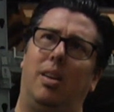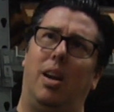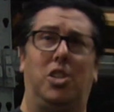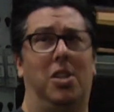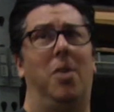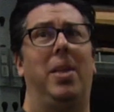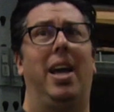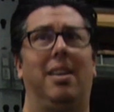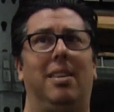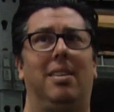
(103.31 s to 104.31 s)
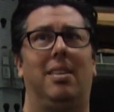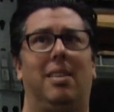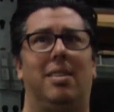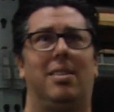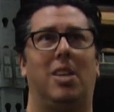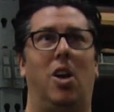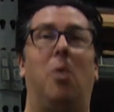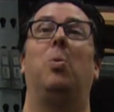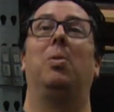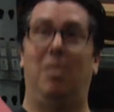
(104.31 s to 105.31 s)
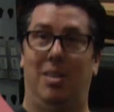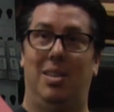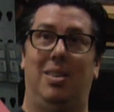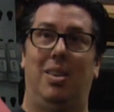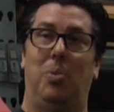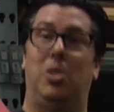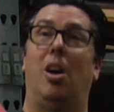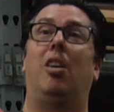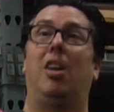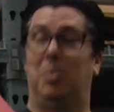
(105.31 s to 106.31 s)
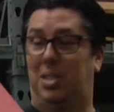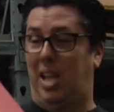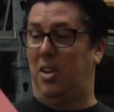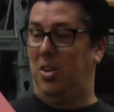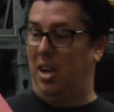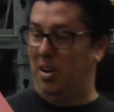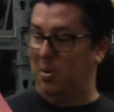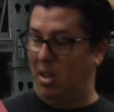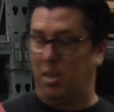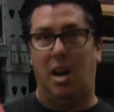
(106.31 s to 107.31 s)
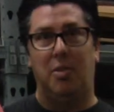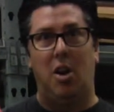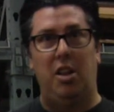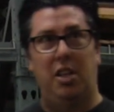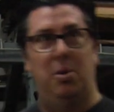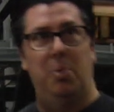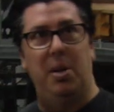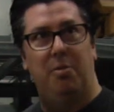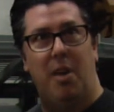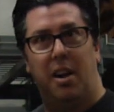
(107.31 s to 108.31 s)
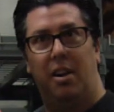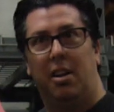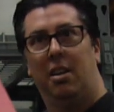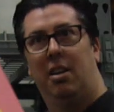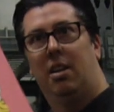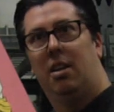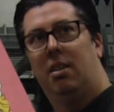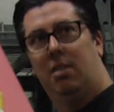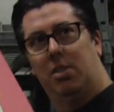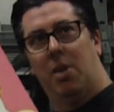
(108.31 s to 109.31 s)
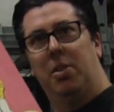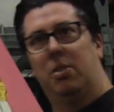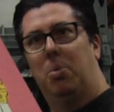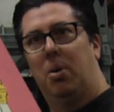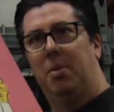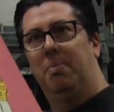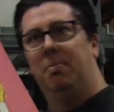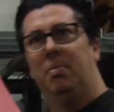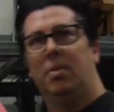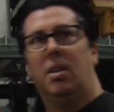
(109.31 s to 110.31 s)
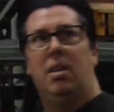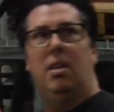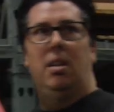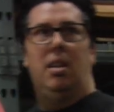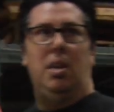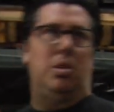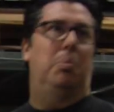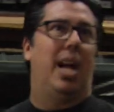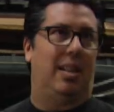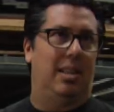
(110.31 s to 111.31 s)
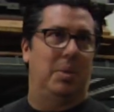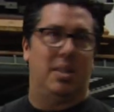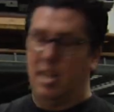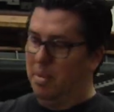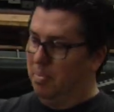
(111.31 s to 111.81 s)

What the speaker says: I should know that. So when John Cardiel was Skater of the Year, he was on the cover Alling Through a Ring of Fire. He's riding this board. He was on Black Label at the time.